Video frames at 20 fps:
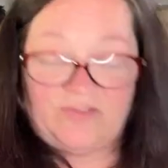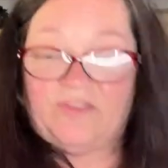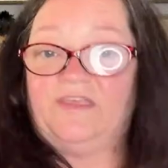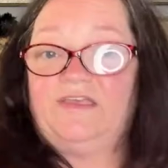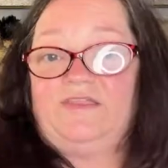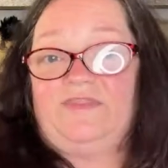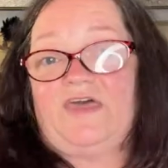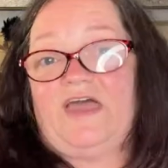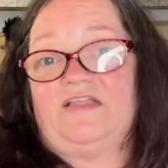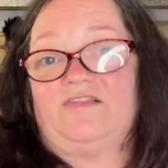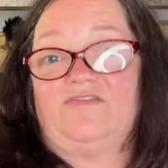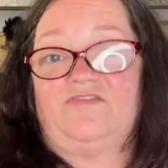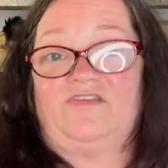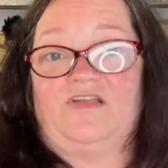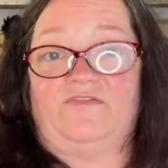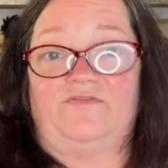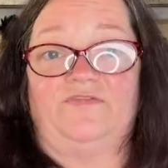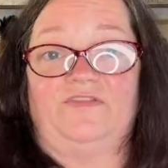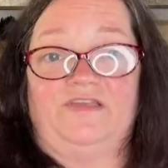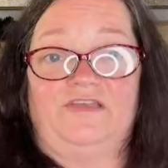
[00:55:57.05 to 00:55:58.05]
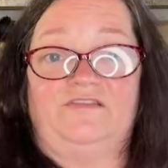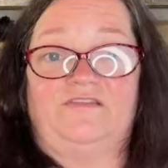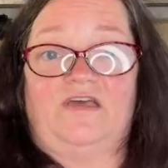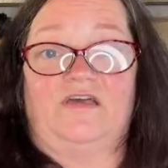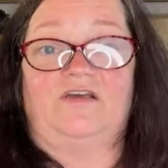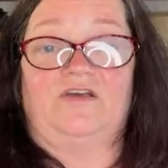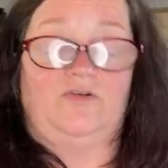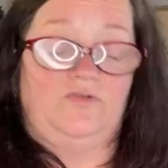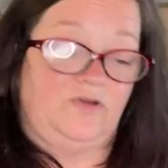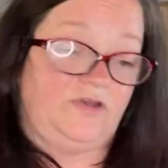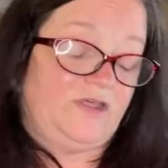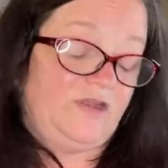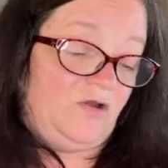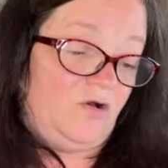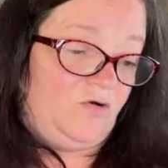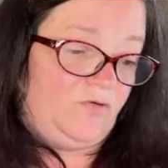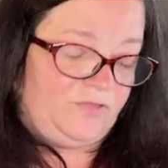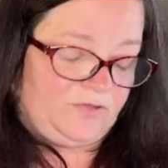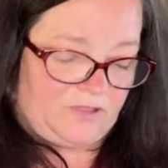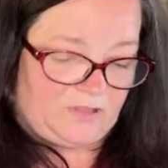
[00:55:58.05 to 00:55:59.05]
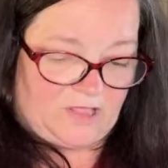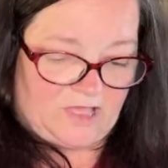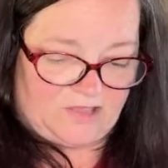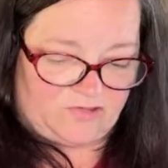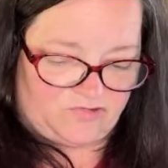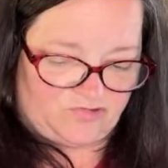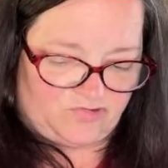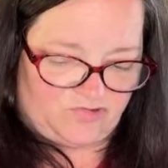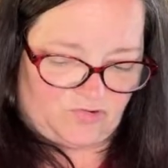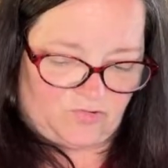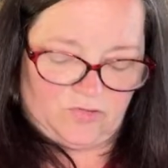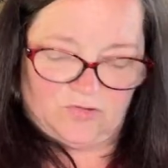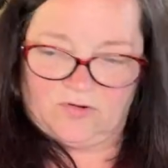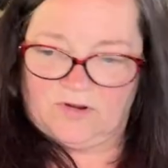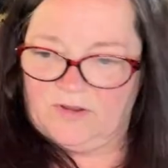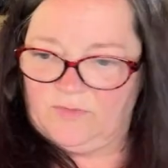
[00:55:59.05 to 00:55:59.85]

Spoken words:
like that's definitely deco, and then all the glass jewelry,